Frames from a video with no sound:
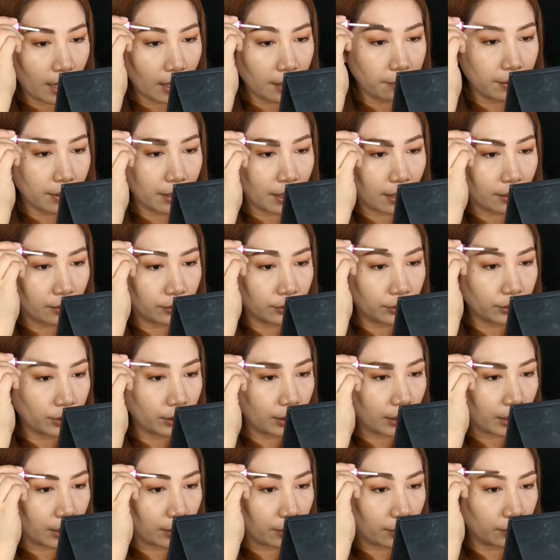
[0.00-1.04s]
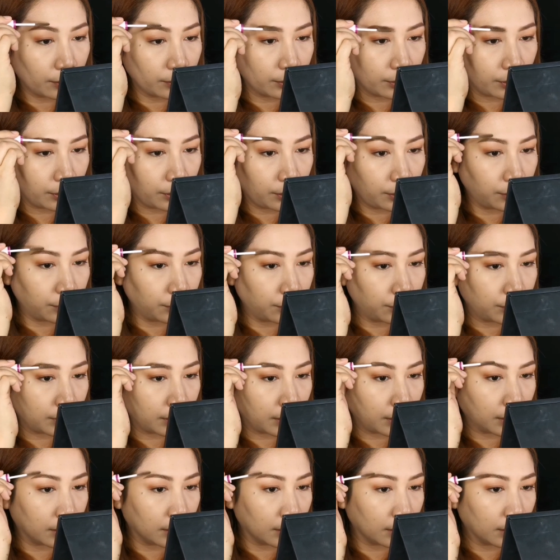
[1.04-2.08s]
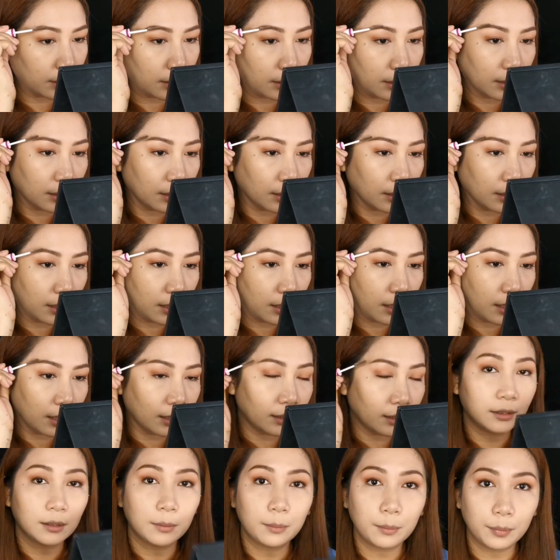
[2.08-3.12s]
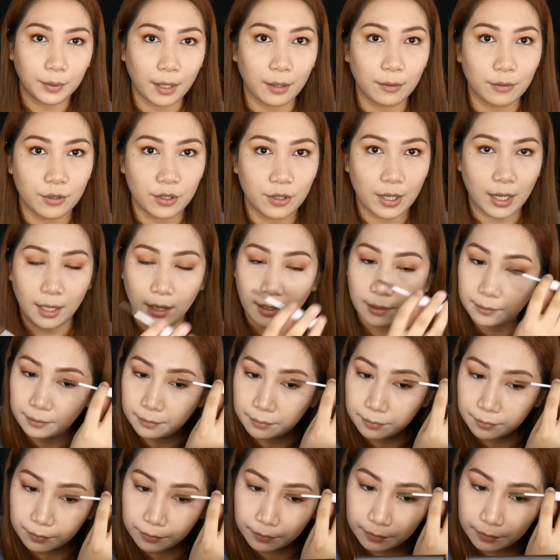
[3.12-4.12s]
eyebrows, you can also use it as a brow gel.